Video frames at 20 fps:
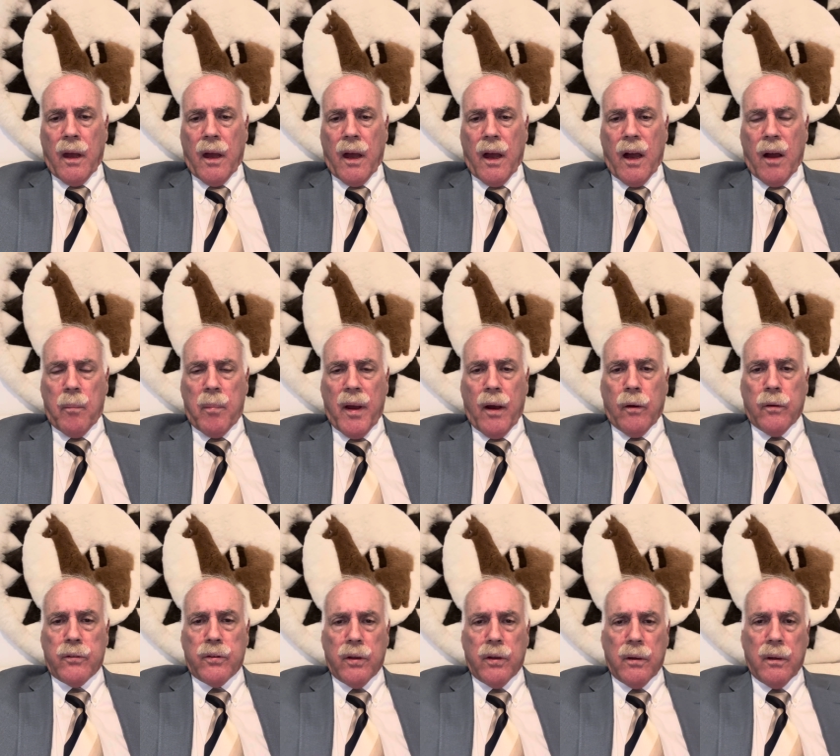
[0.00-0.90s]

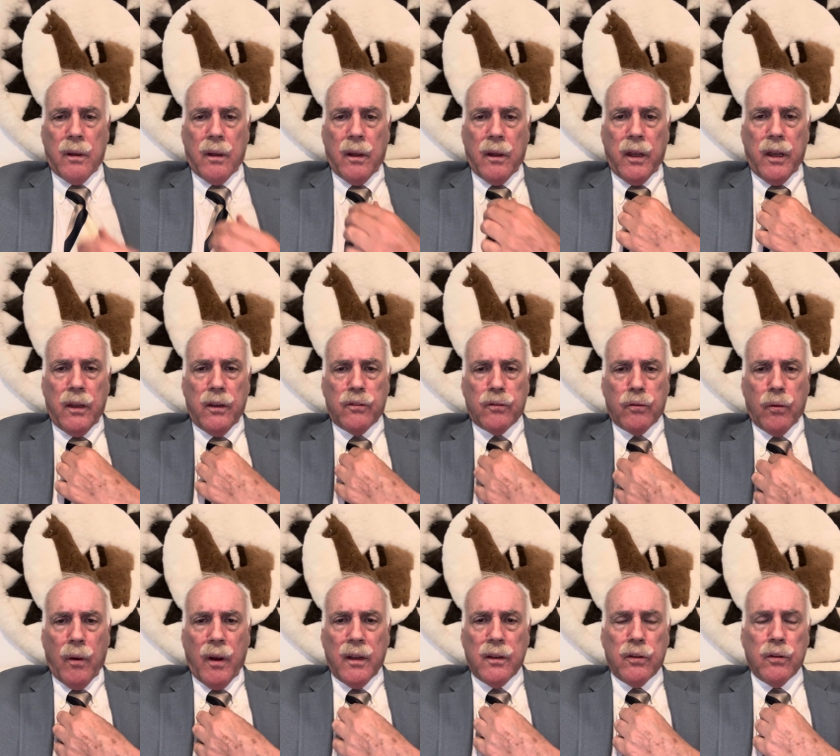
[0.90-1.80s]
about he's
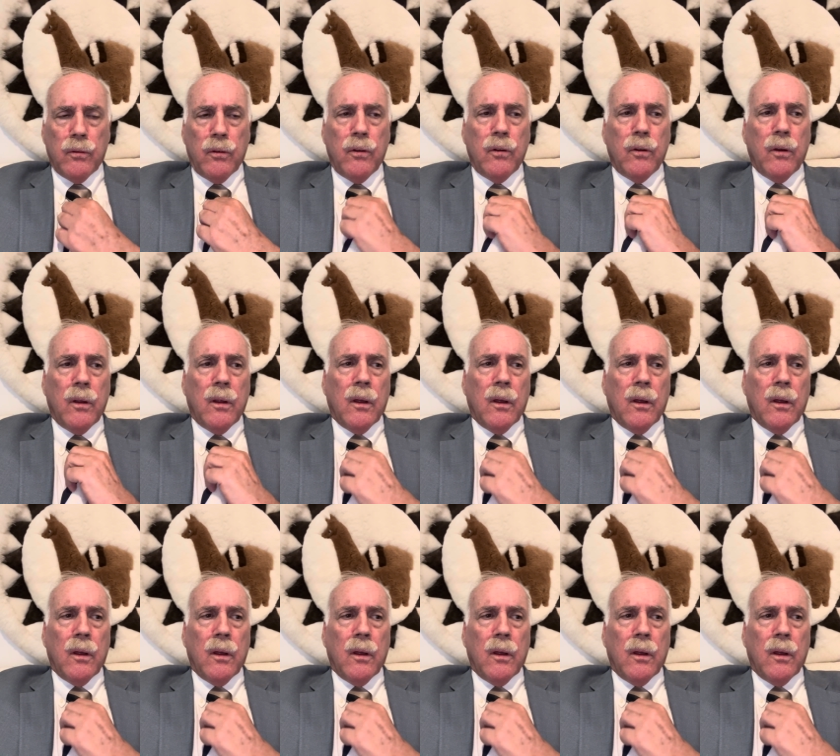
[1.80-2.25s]
trying to